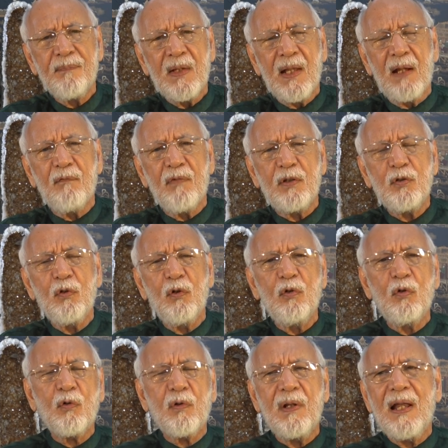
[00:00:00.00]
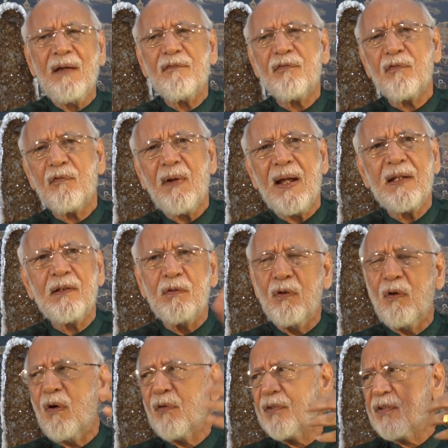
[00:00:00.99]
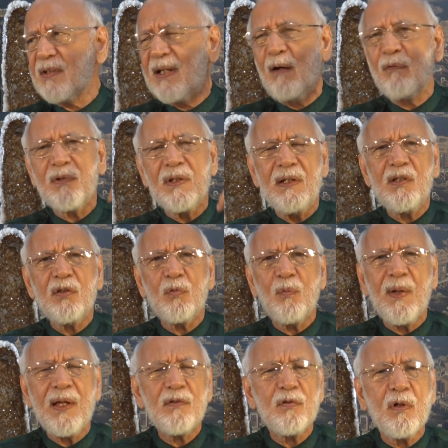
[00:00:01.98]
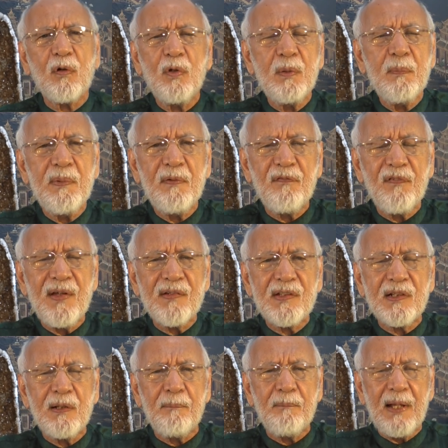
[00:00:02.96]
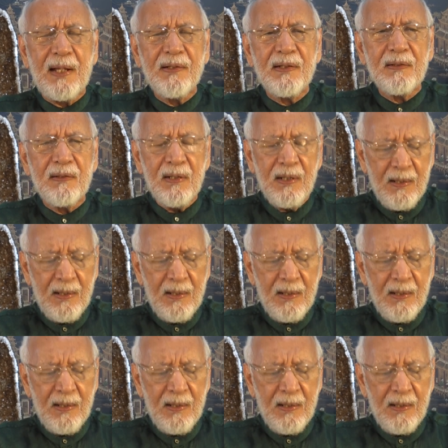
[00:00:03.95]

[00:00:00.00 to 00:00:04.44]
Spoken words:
And when you look left, right, north, south, east, west, you're going to be facing a planet.